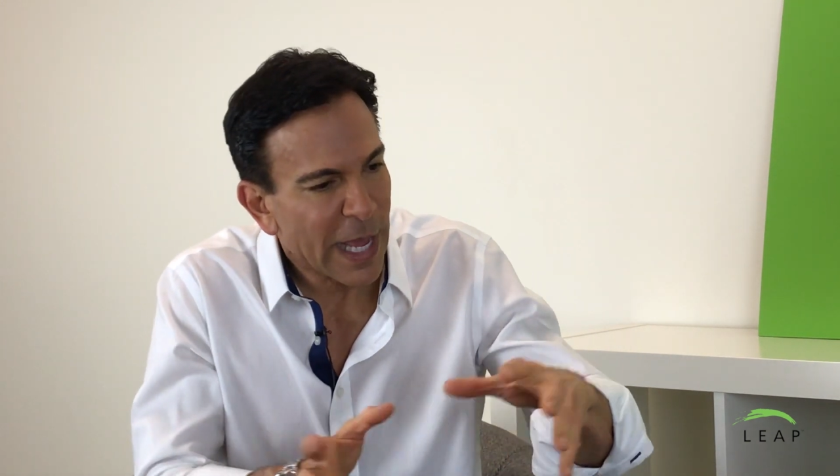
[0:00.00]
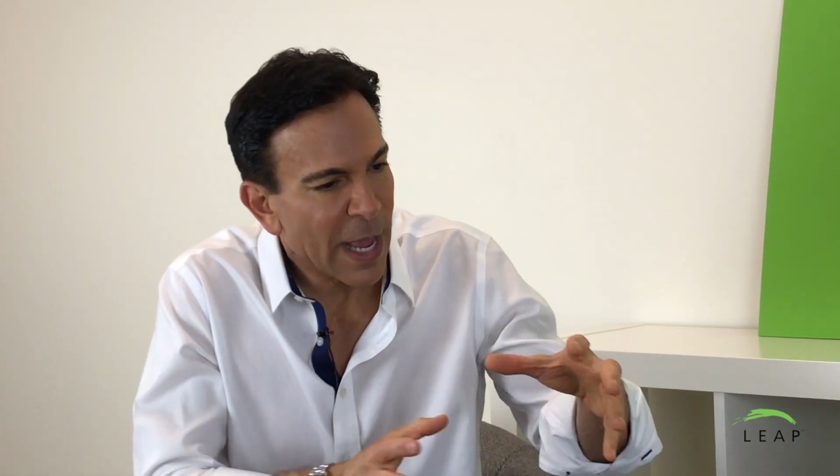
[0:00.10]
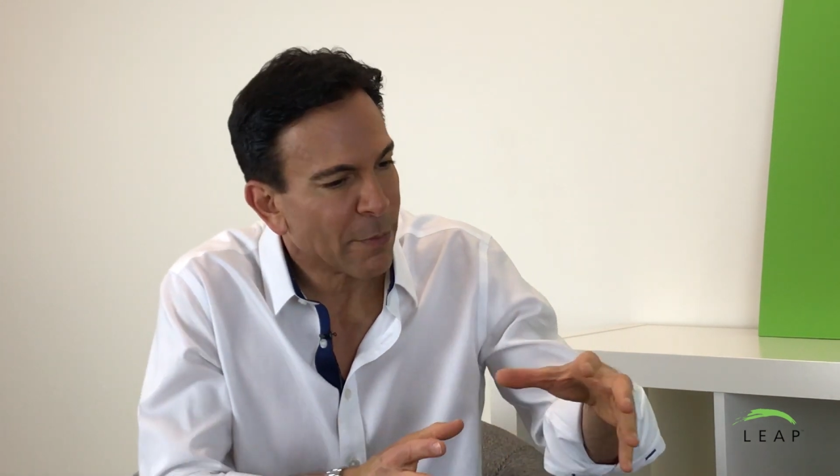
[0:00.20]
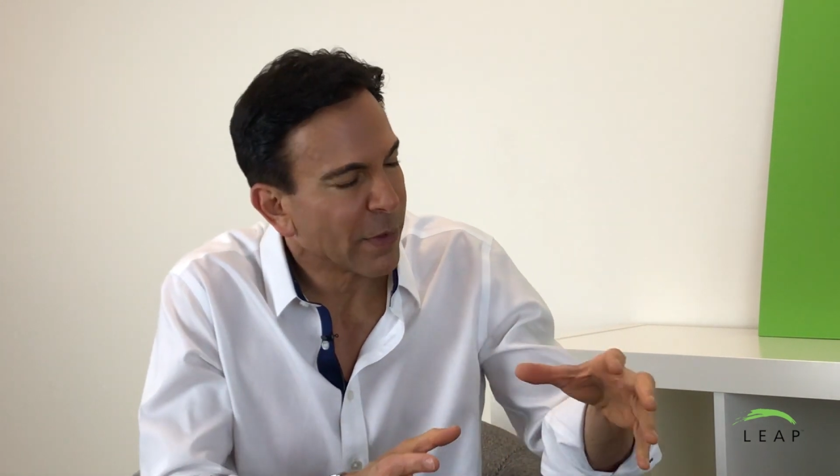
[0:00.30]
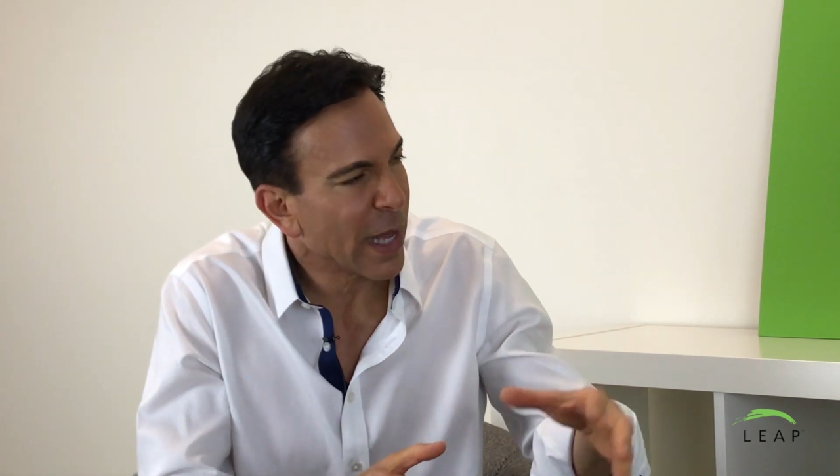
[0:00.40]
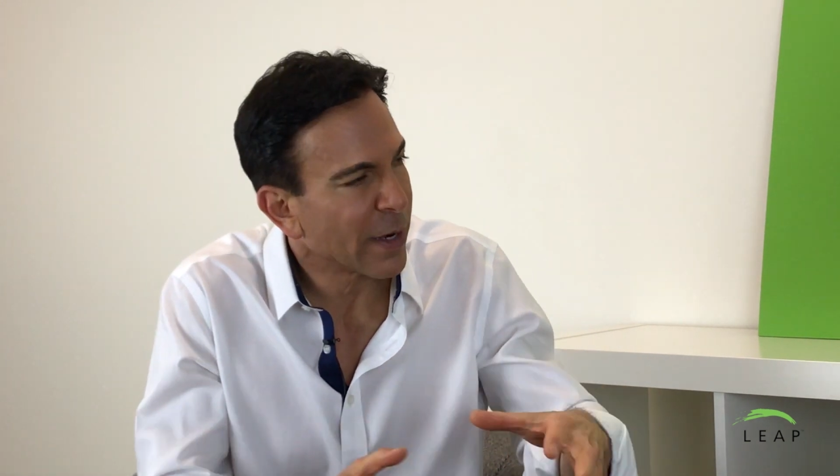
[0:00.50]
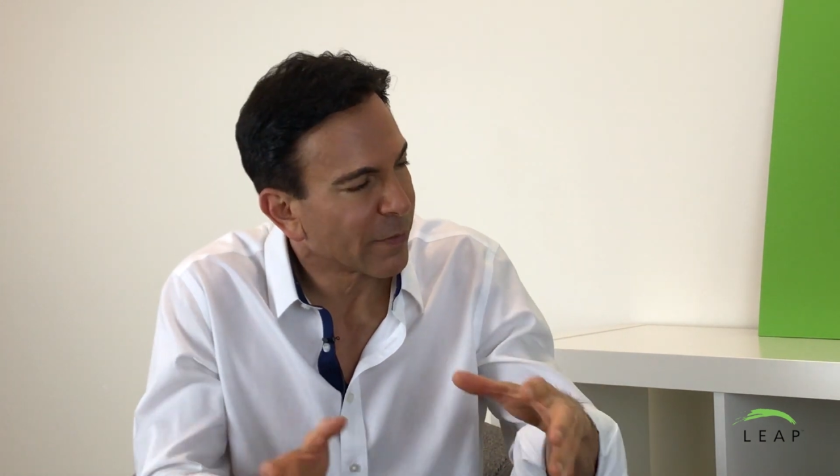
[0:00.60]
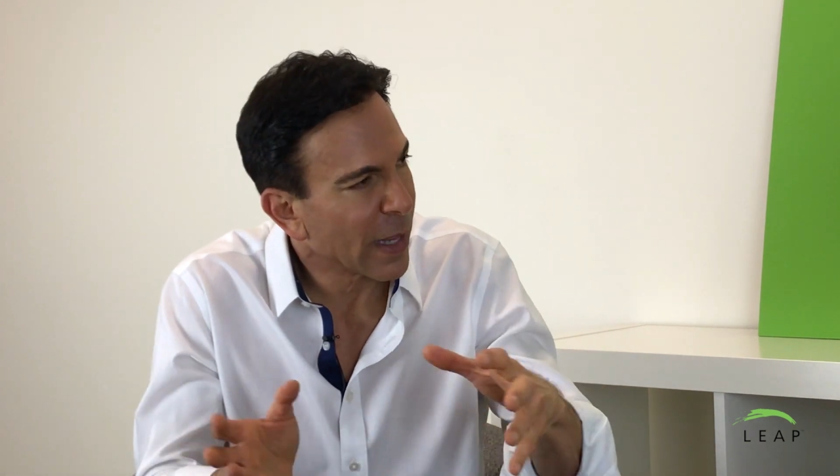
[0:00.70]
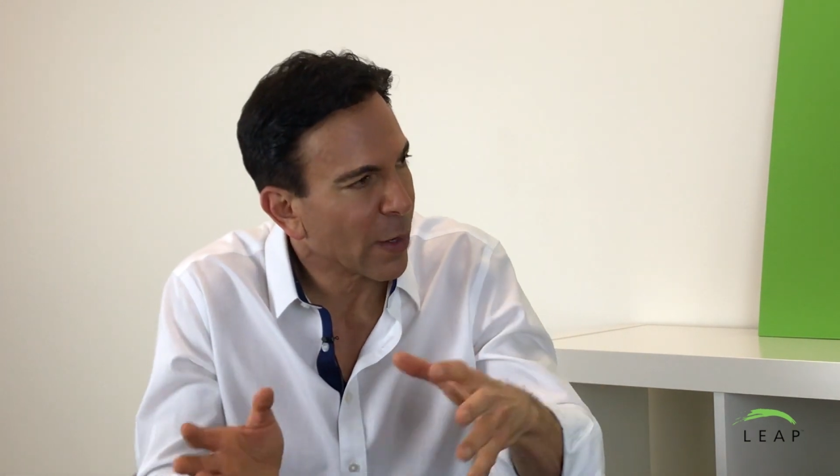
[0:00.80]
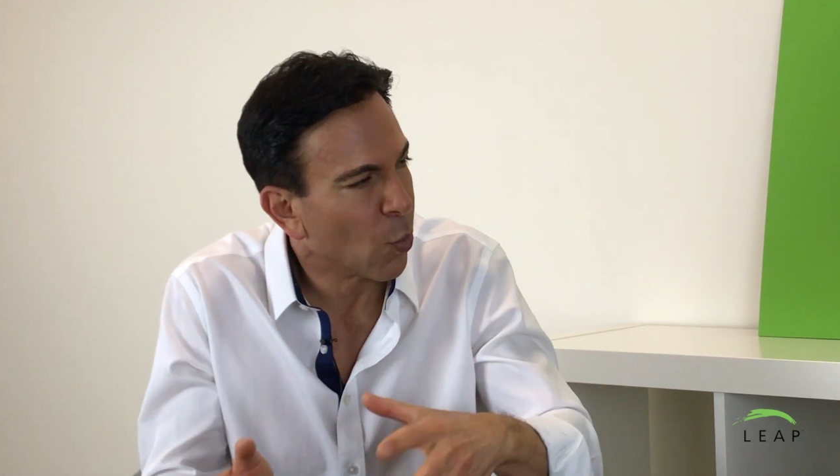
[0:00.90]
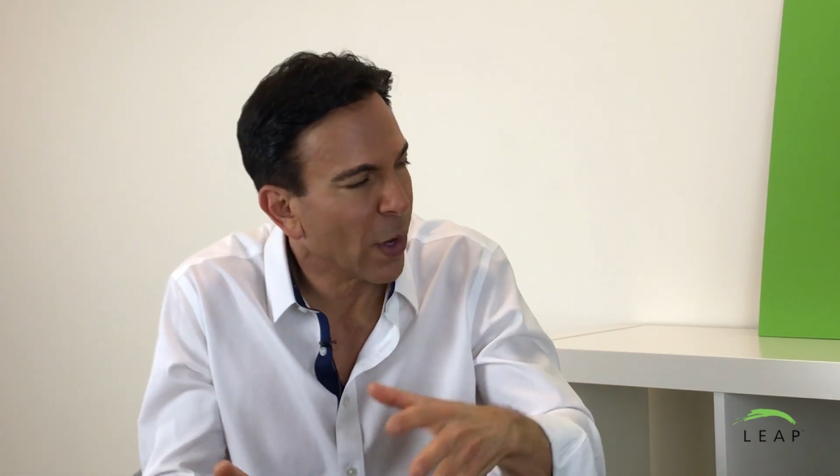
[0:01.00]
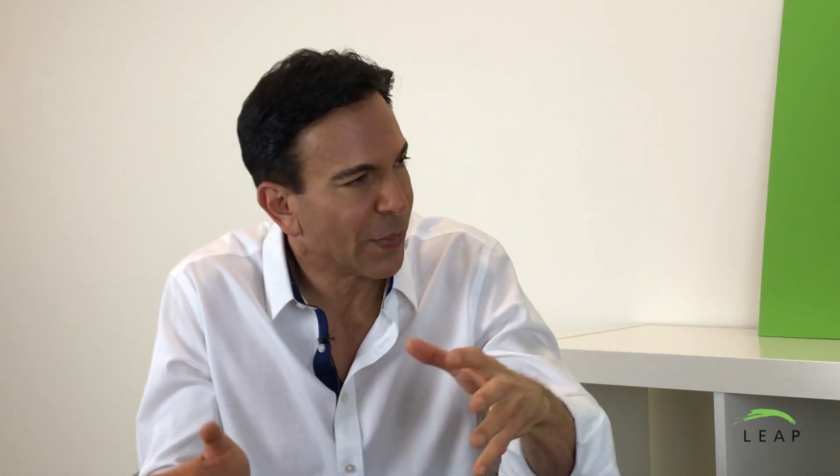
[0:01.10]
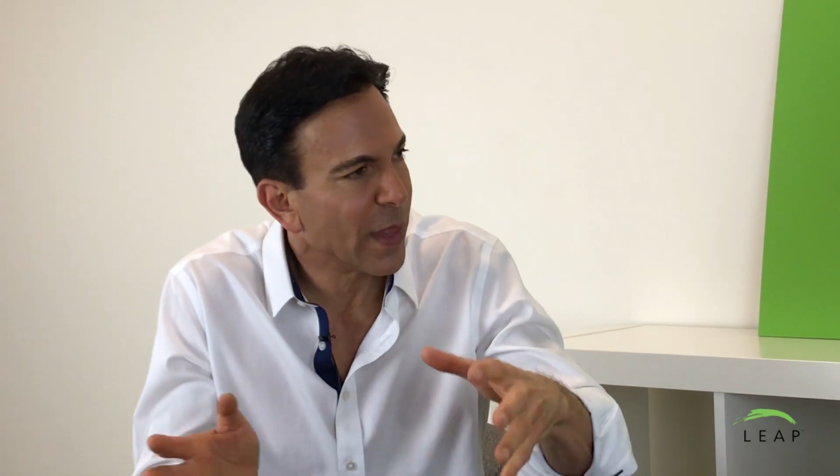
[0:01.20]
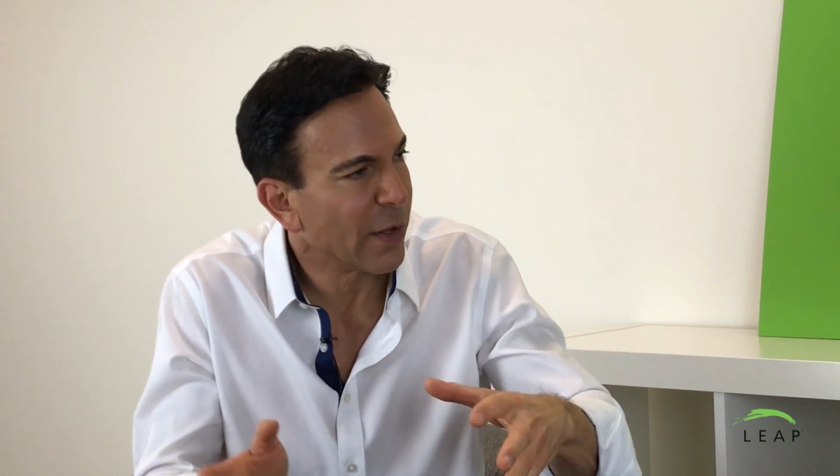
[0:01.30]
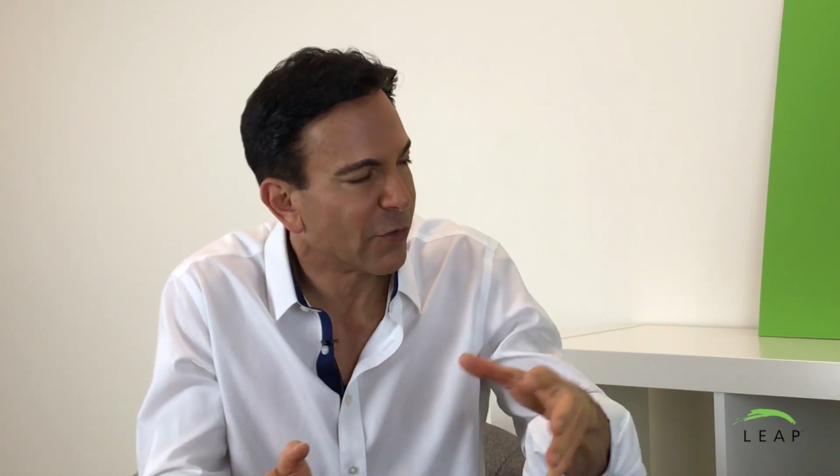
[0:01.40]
game plan of like what they